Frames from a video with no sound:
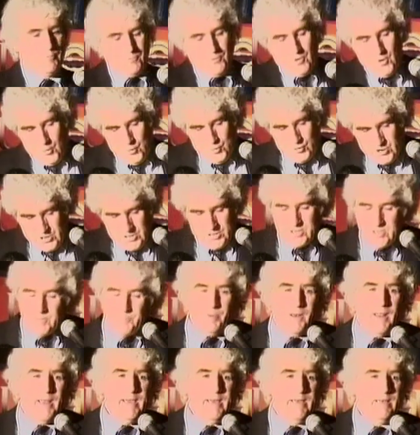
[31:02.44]
noses the
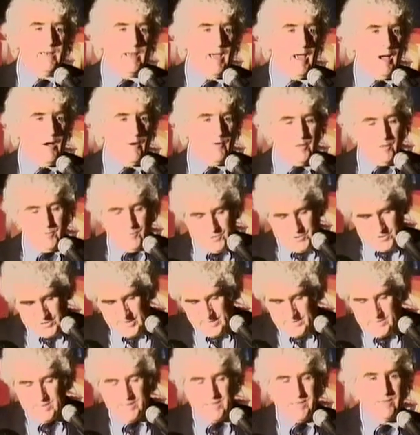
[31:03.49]
plane down and
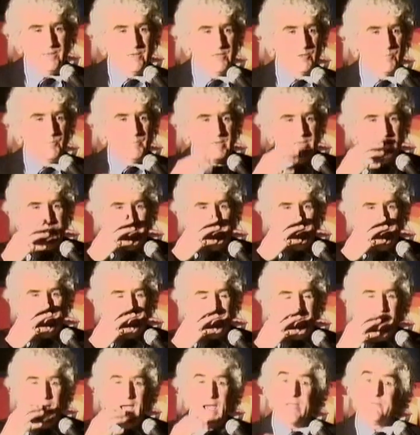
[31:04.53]
sends it into this big steep
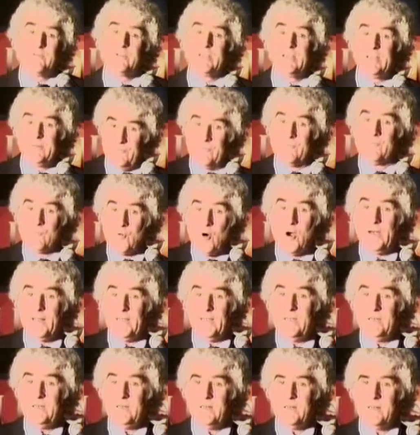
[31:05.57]
dive to keep from
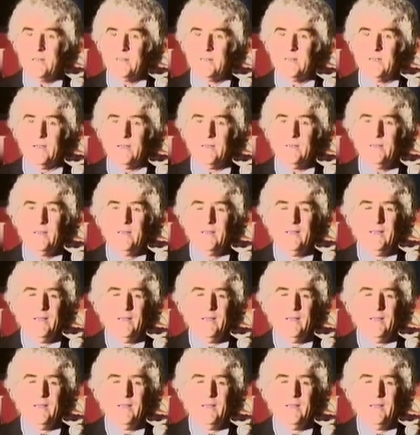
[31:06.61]
running into the thing.